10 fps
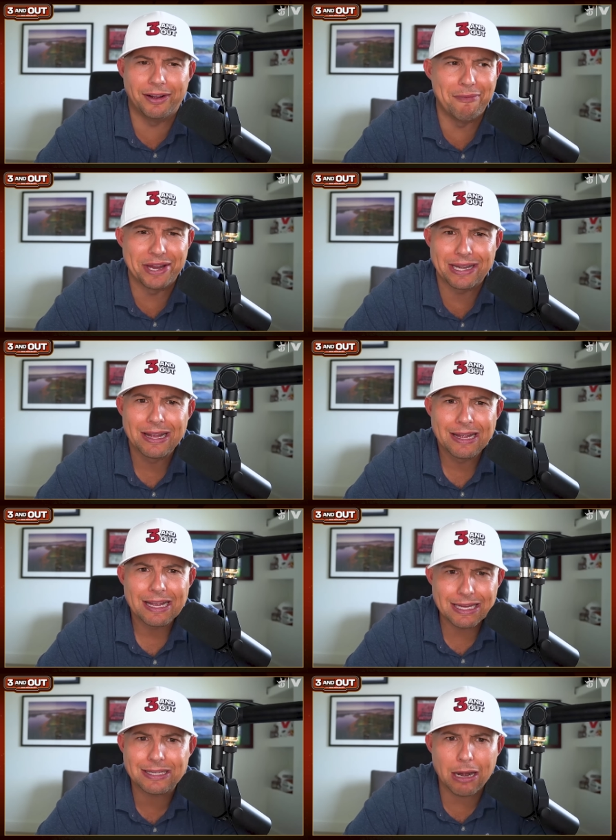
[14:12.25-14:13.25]
I mean,
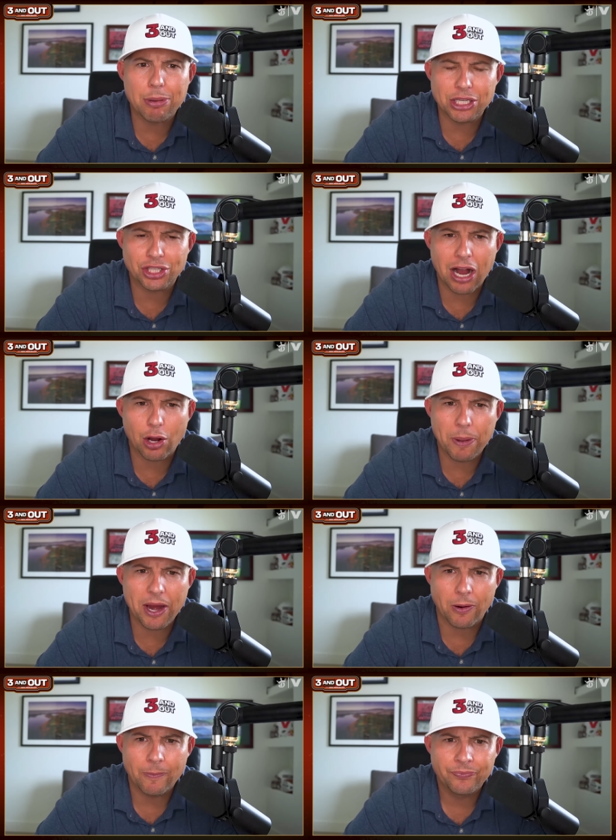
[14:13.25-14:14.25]
he's going to be a Chicago
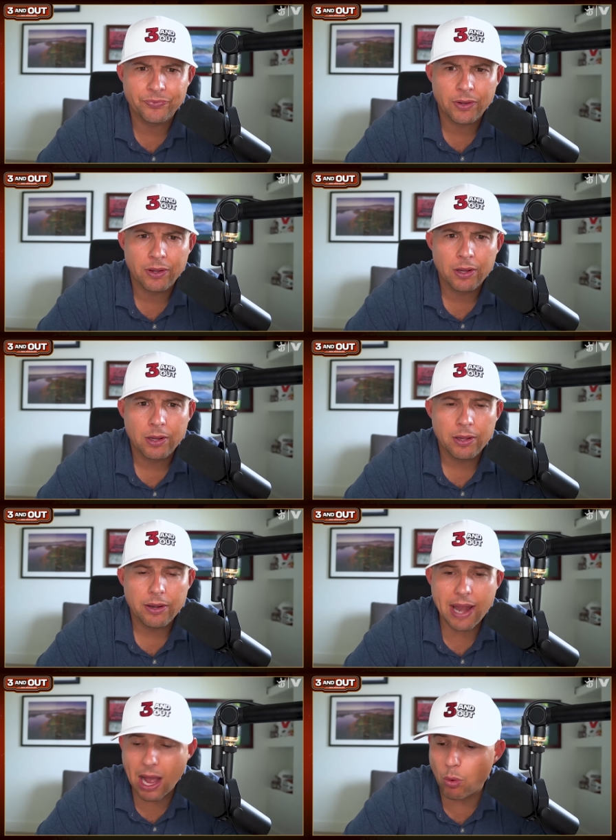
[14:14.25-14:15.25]
Bear.
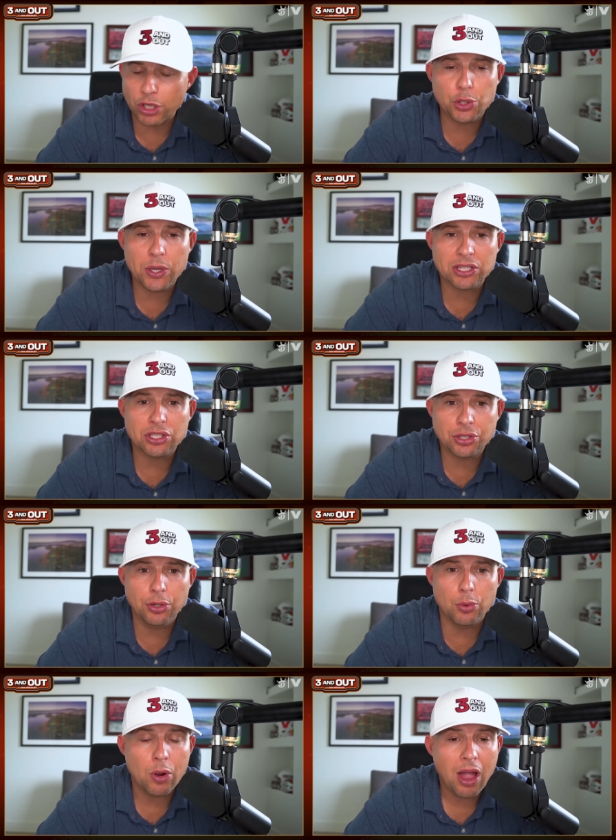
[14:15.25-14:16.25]
Now, once you get to
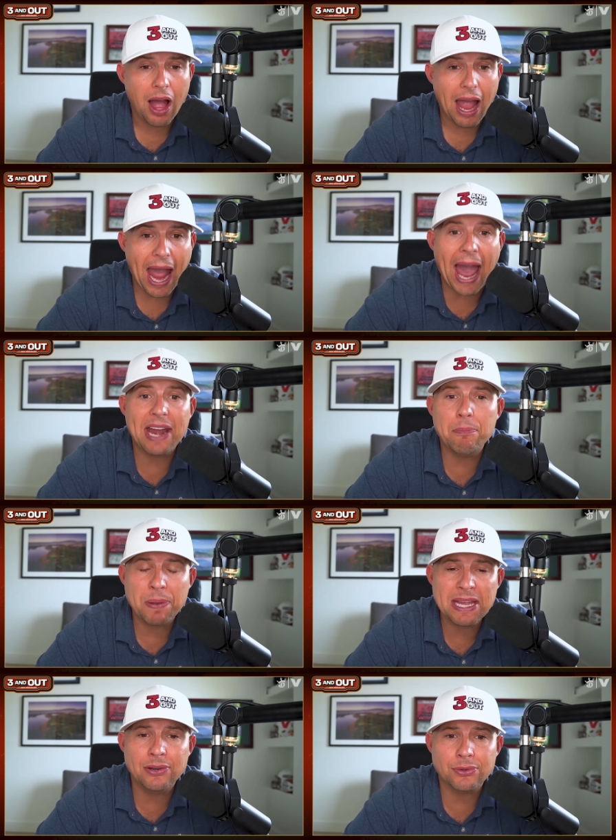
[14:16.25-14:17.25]
two, Adam
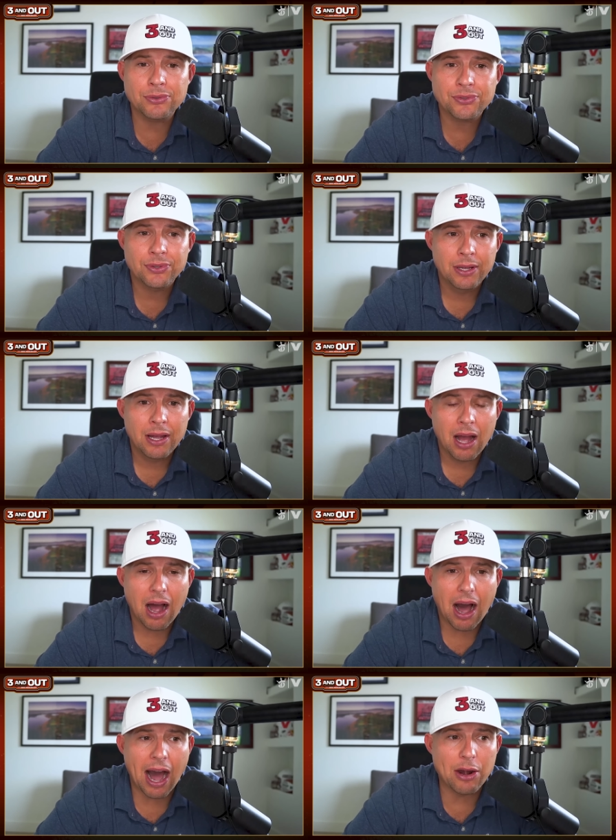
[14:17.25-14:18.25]
Peters,
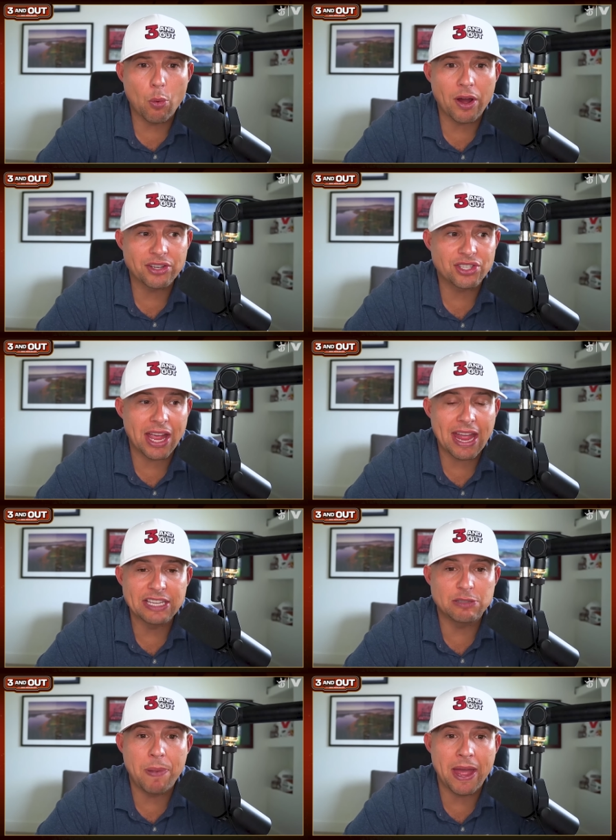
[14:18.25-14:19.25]
I don't want to say
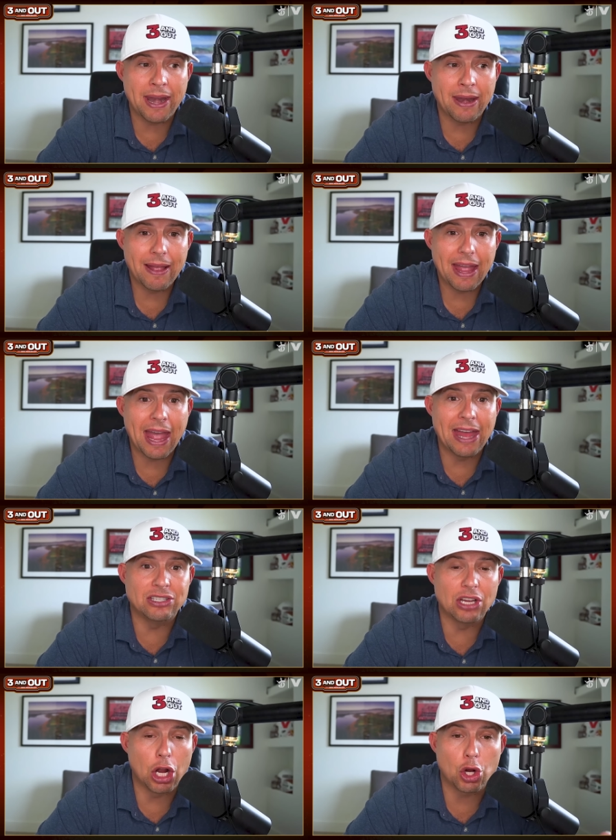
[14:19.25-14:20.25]
has been as
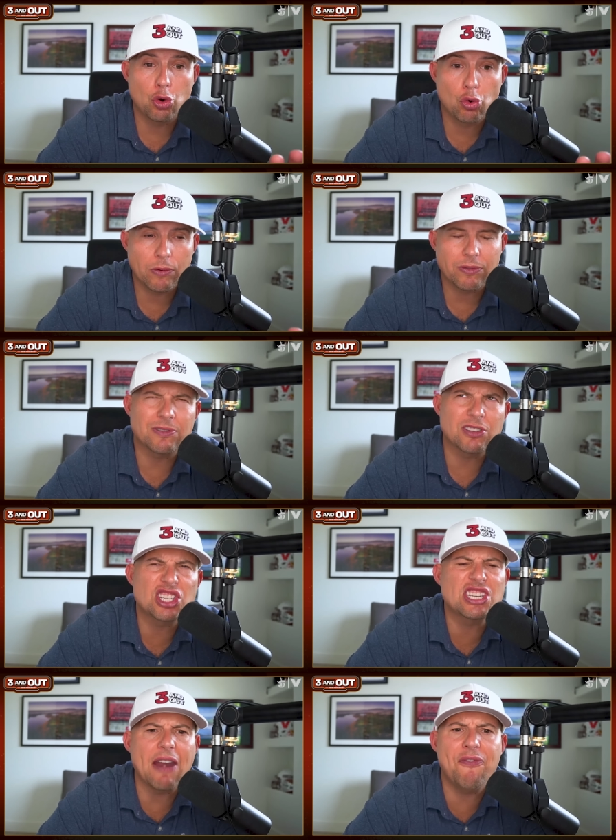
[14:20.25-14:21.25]
a
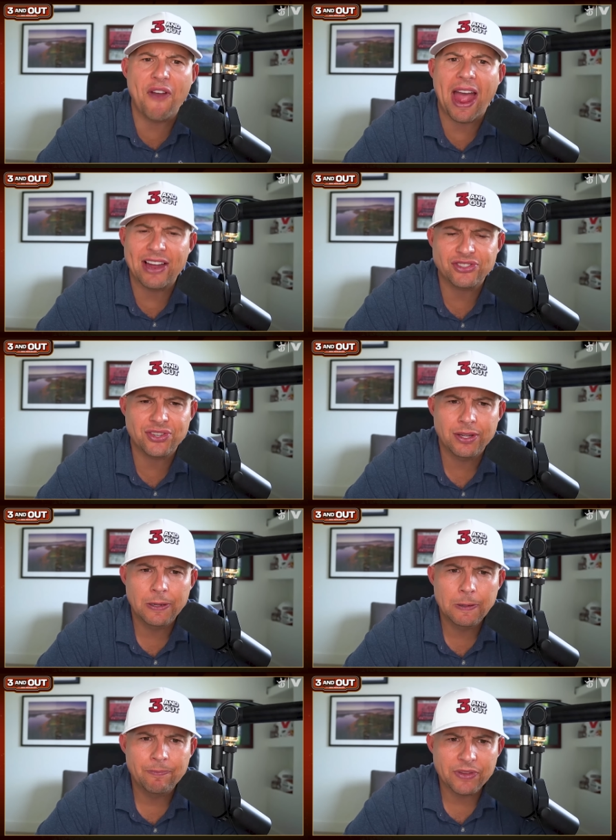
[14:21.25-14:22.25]
steadfast
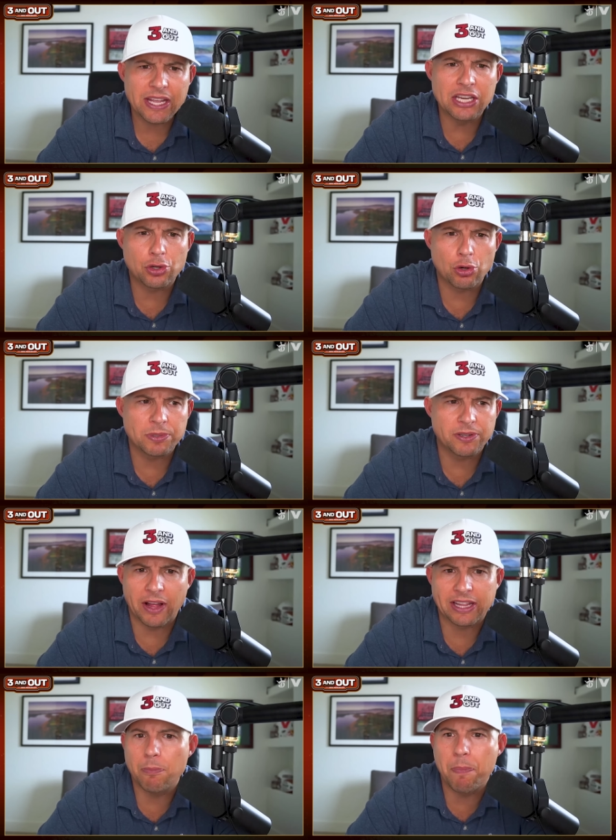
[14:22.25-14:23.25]
in terms of
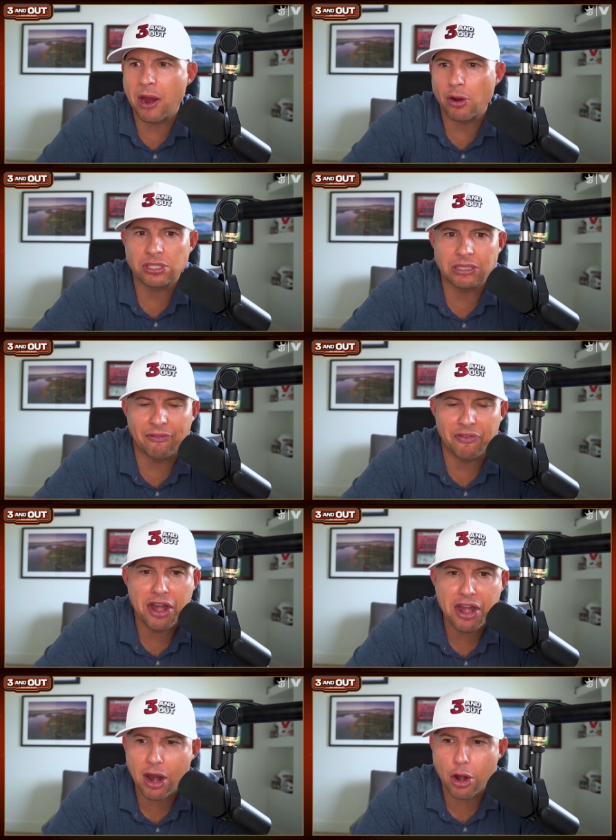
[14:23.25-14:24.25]
like the Bears left
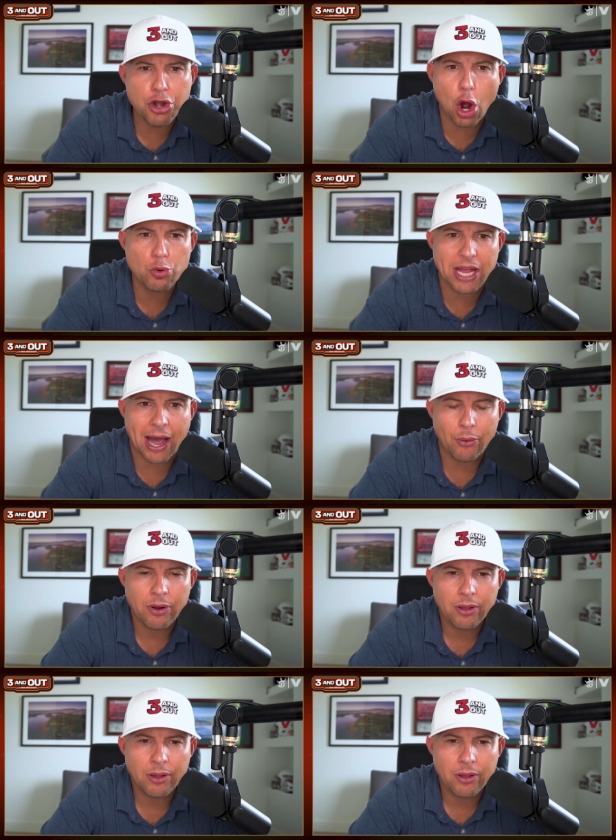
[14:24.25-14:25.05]
n- no doubt,